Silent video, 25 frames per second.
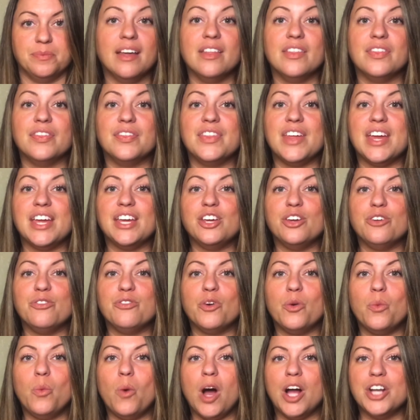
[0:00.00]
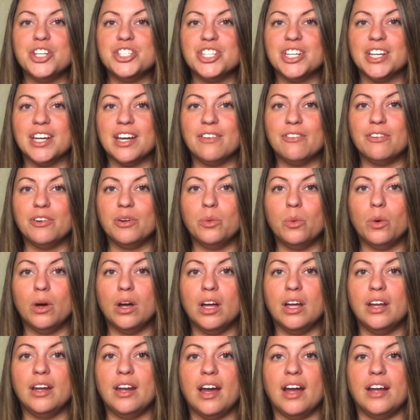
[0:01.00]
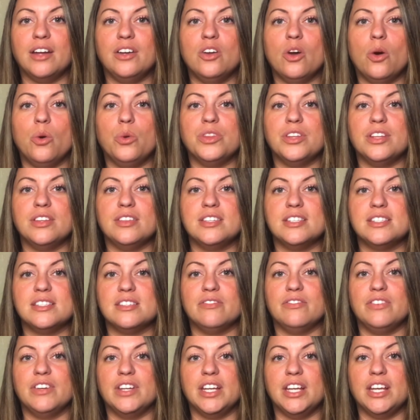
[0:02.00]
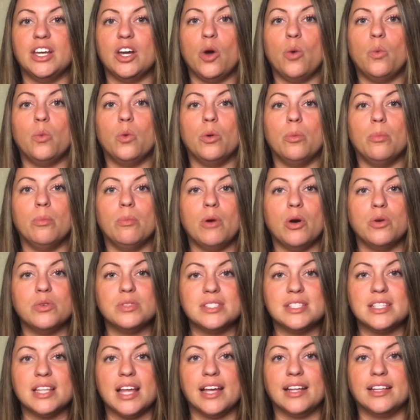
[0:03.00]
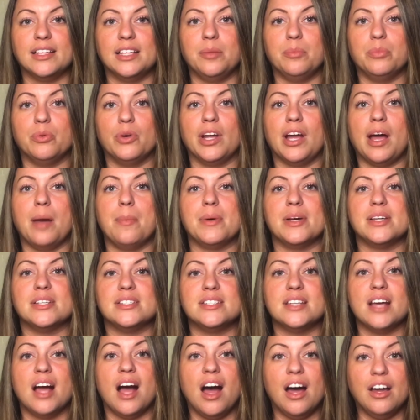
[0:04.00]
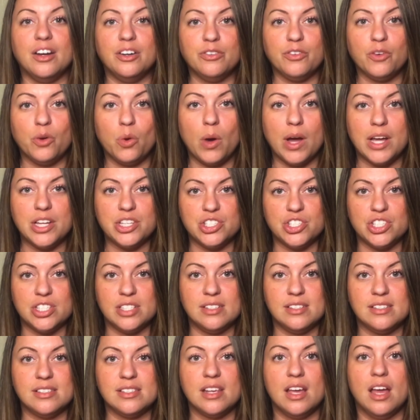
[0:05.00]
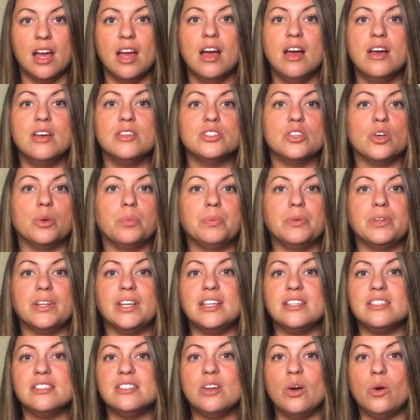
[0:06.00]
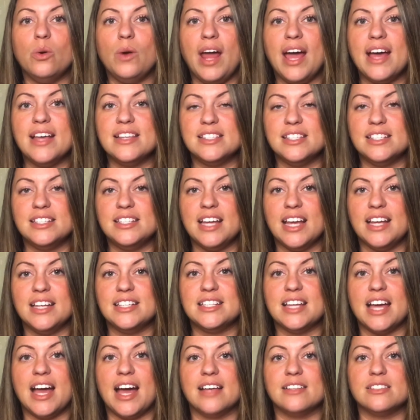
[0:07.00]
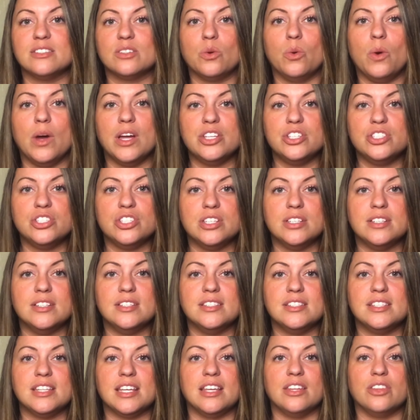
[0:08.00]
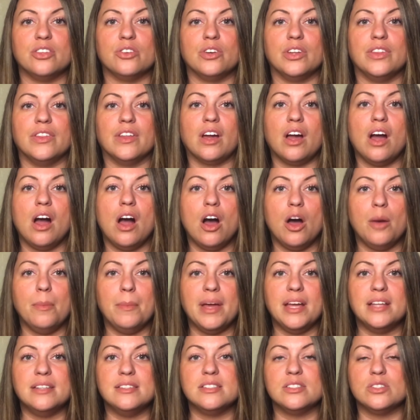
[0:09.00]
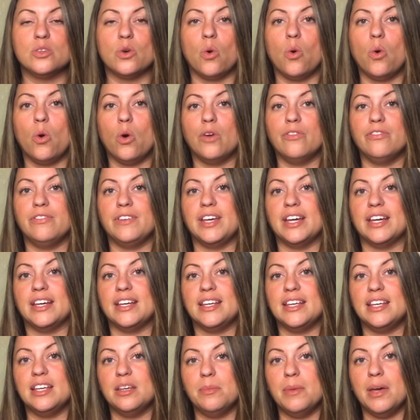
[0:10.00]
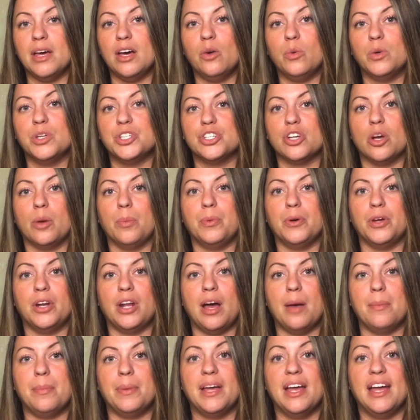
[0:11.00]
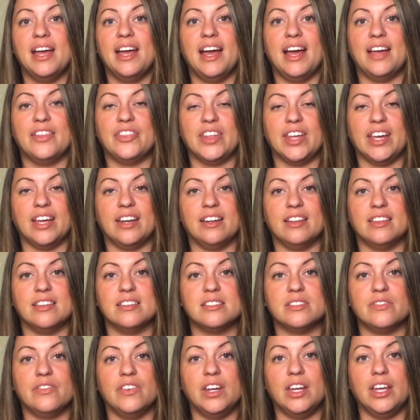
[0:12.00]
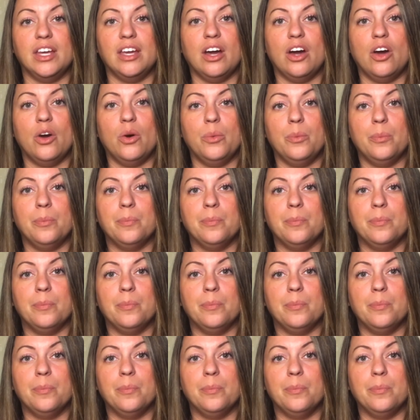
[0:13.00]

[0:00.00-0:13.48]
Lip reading: Thank you for watching, everyone. I know that this video will most likely bring up a ton of questions, so please don't hesitate to ask questions either in the comments or via email, which I'll put up at the end of this video.